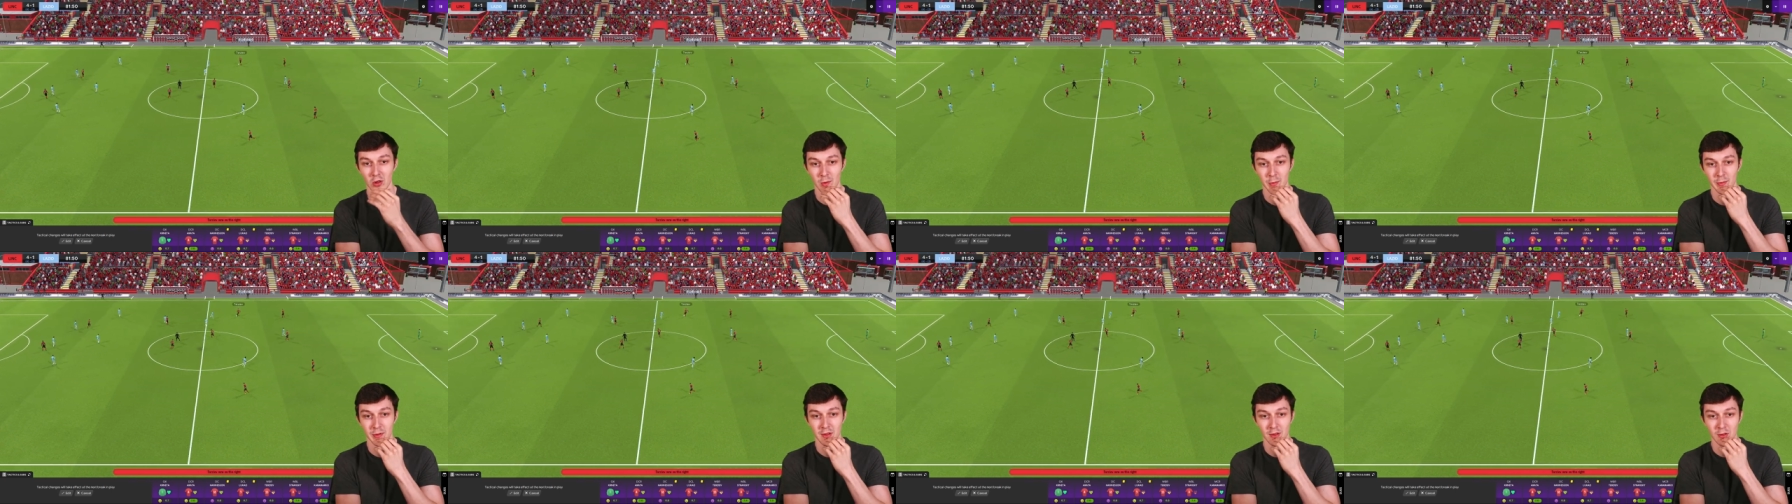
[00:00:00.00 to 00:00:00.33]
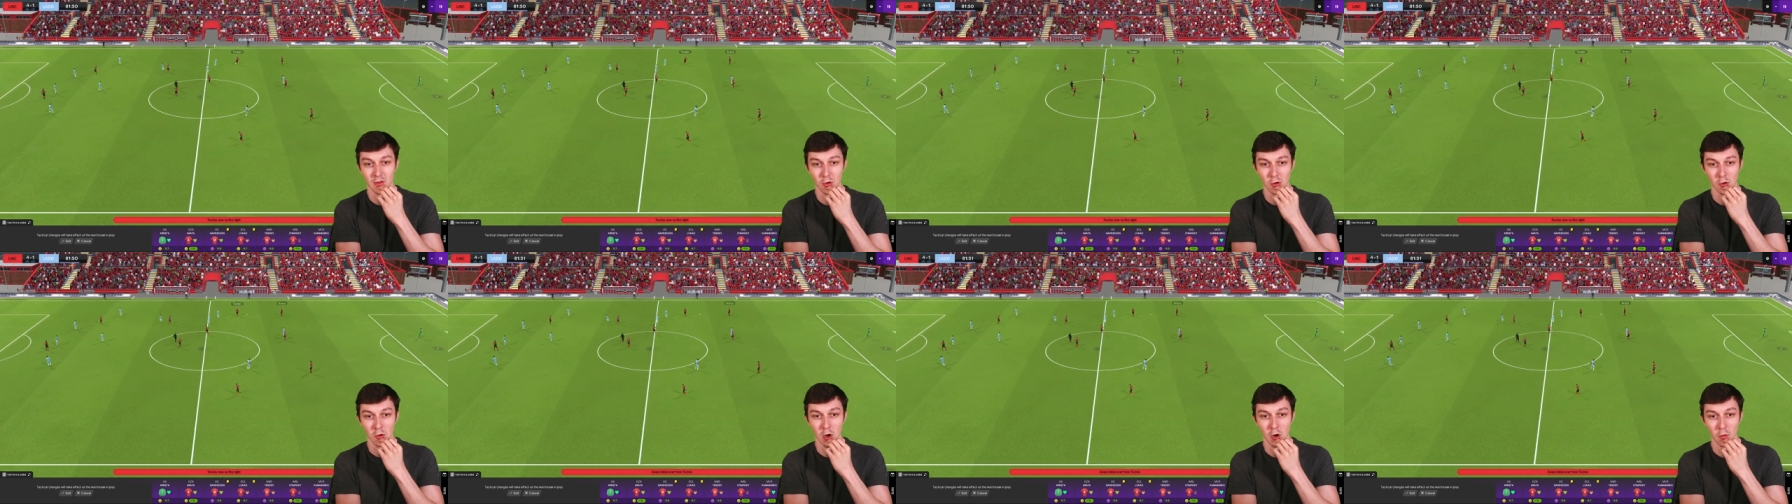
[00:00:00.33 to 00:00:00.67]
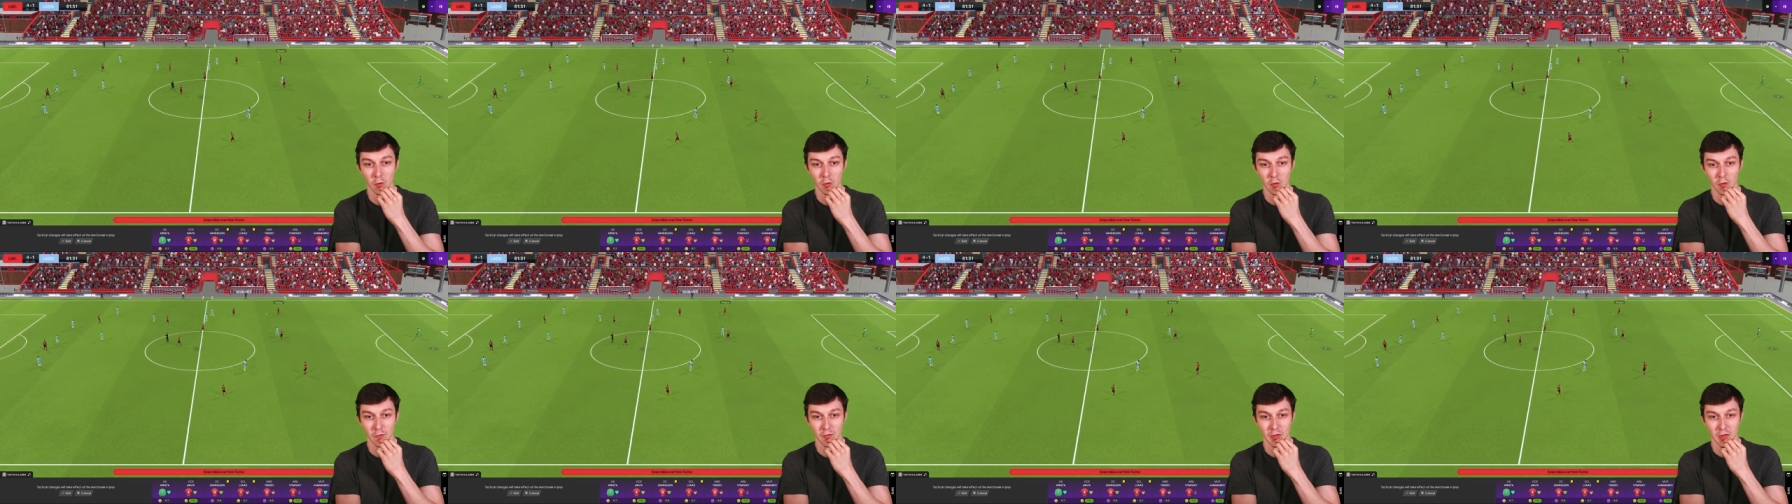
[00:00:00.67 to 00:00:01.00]
But we still
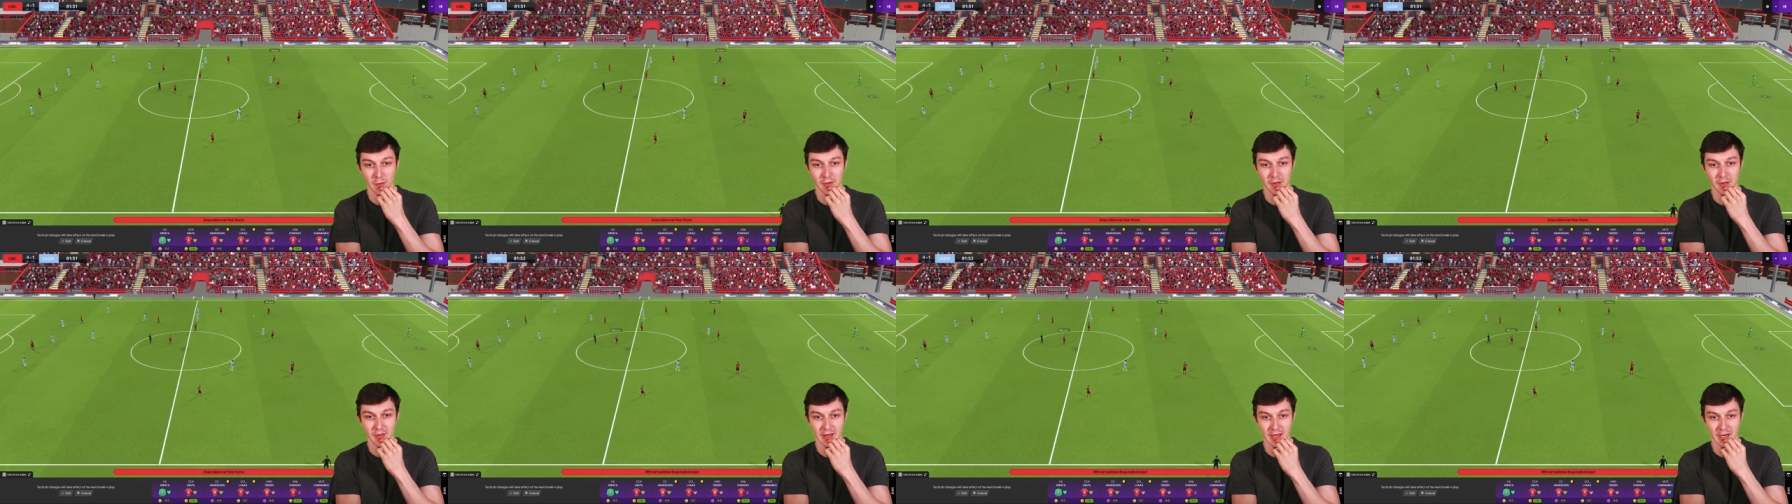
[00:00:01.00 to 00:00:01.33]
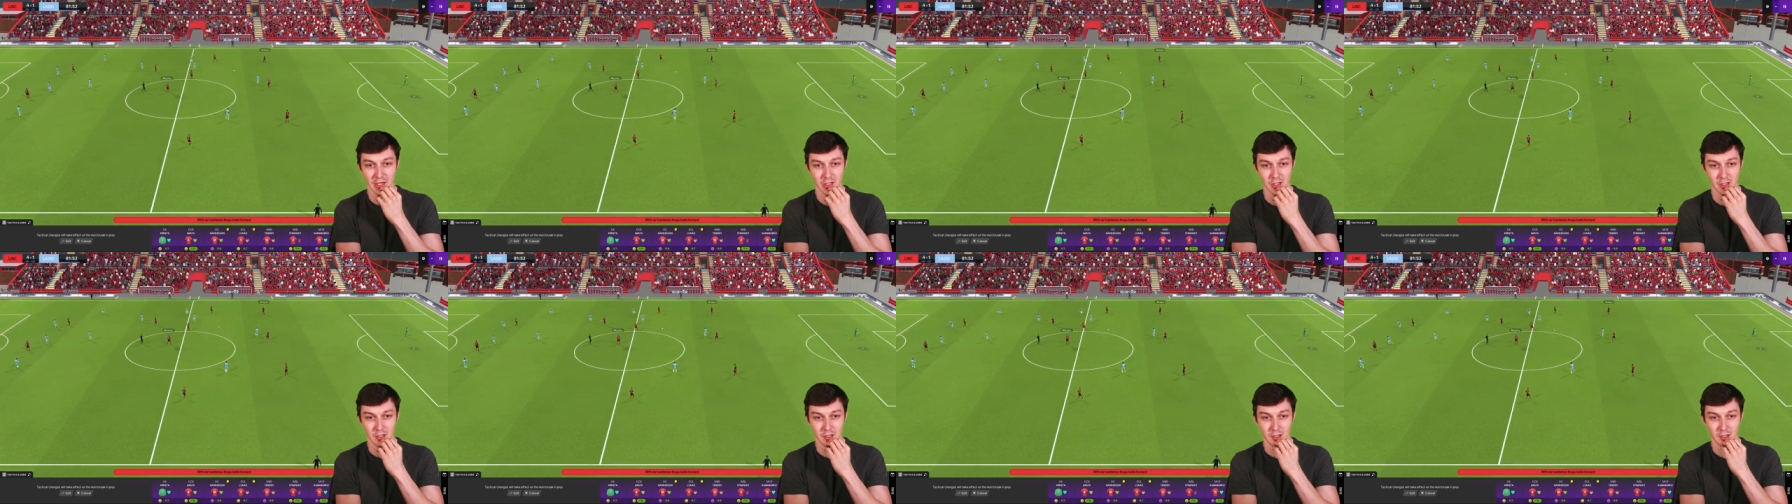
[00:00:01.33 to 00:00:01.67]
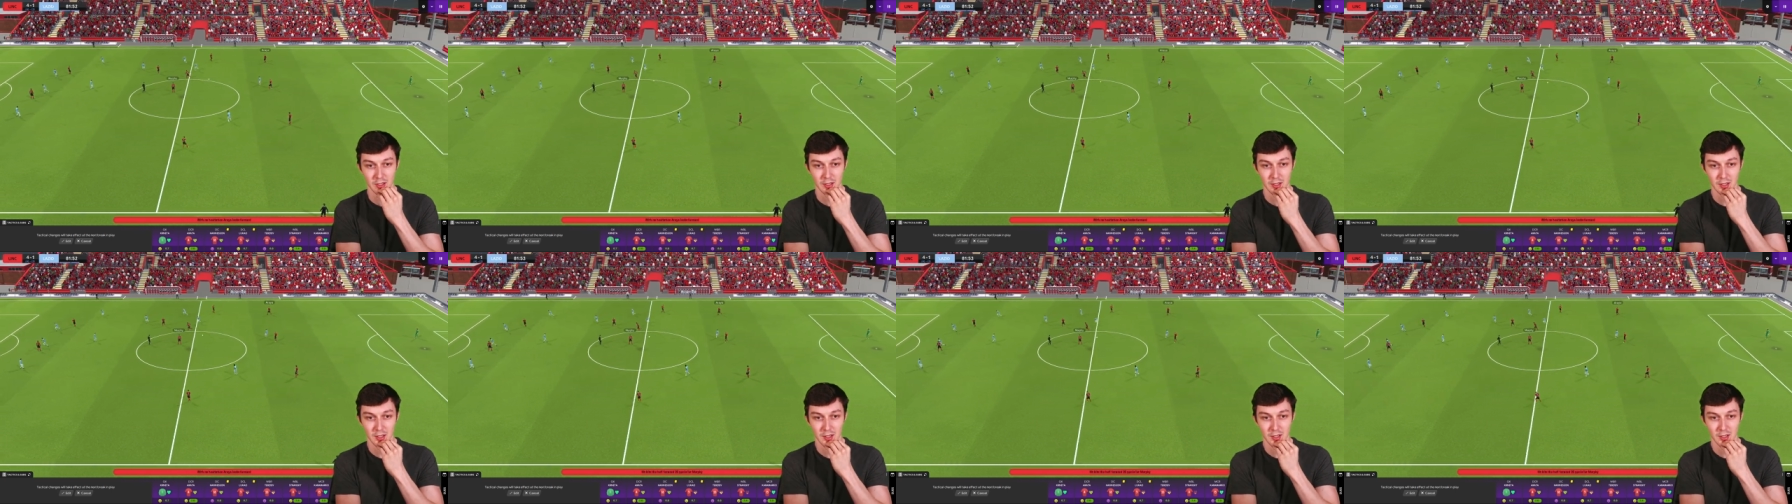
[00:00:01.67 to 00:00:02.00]
hold on to possession.
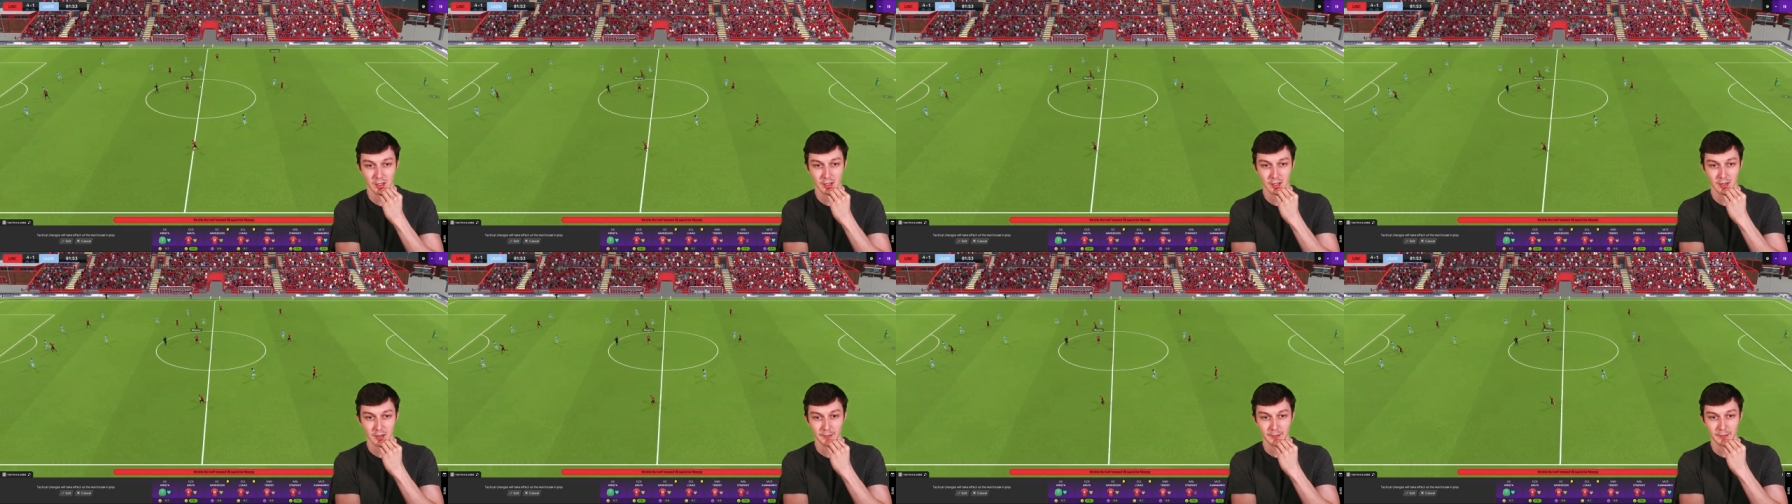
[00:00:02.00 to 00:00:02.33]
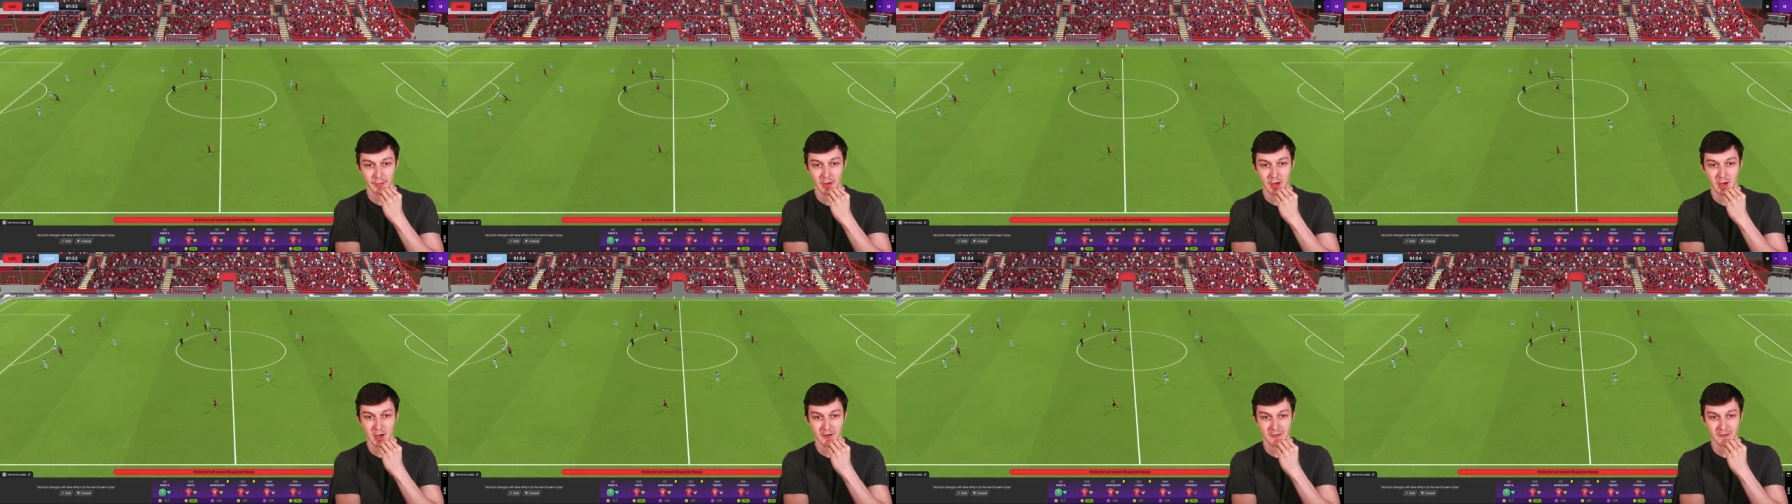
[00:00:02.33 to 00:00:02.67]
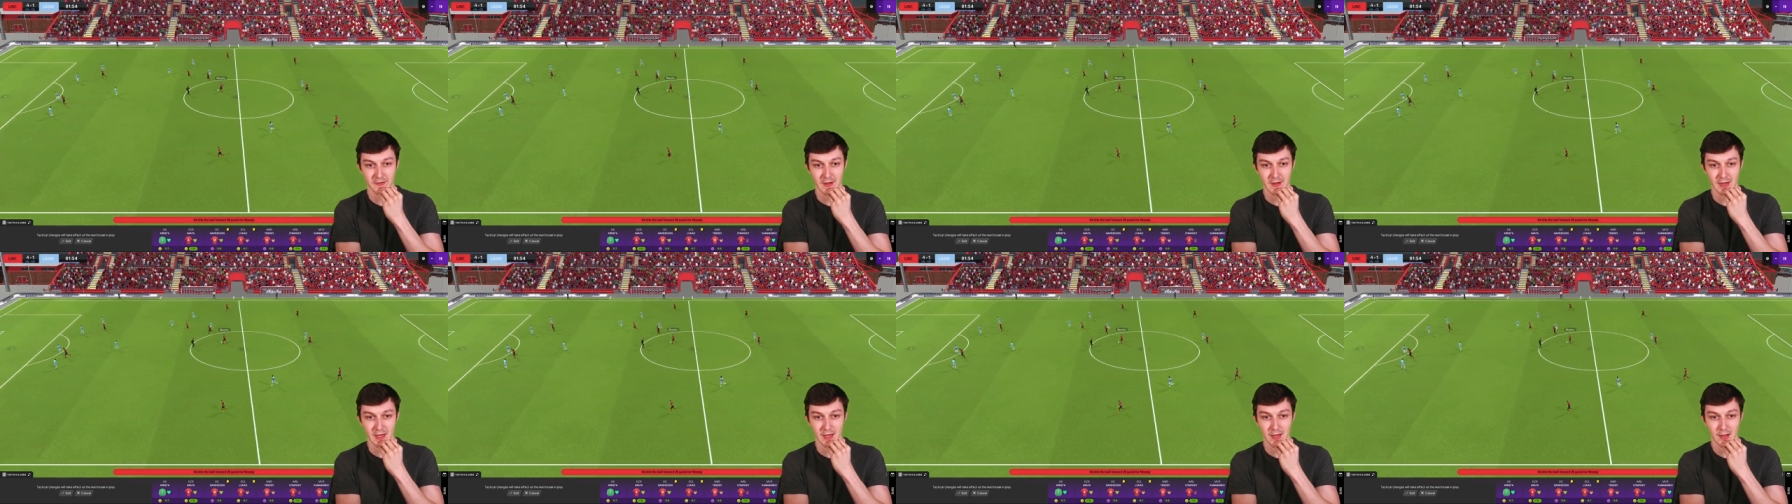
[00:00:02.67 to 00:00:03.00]

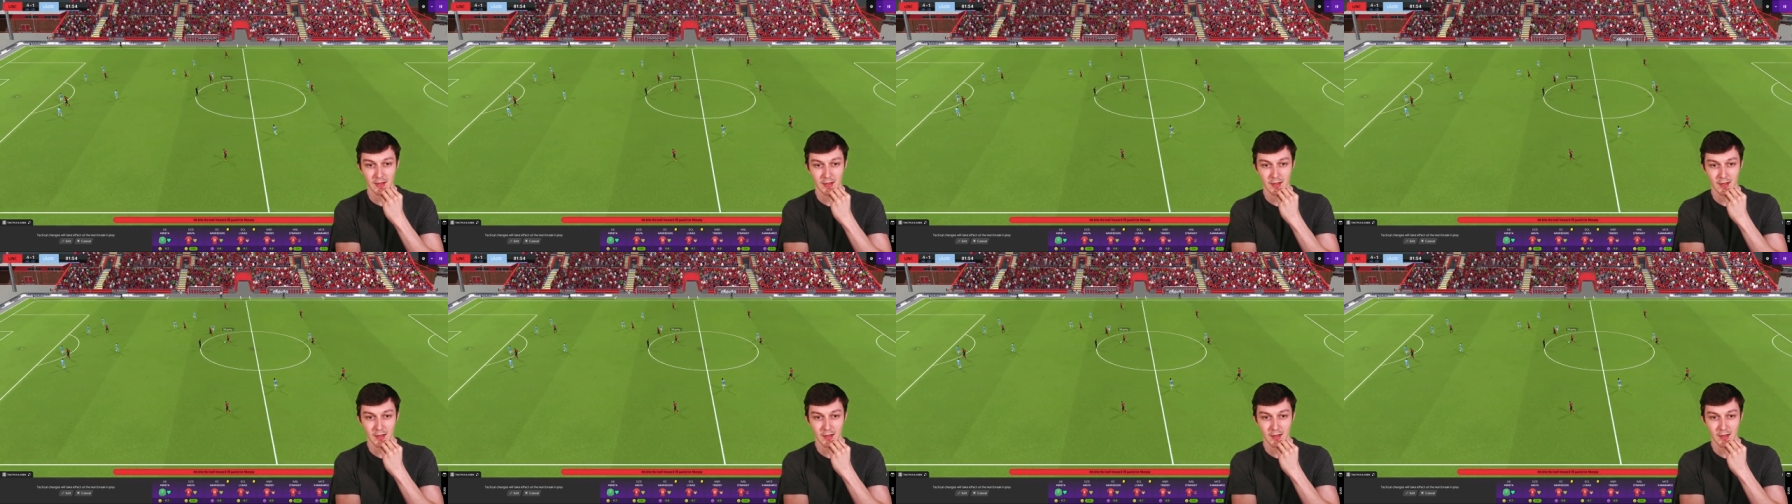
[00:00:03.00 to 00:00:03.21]
Murphy.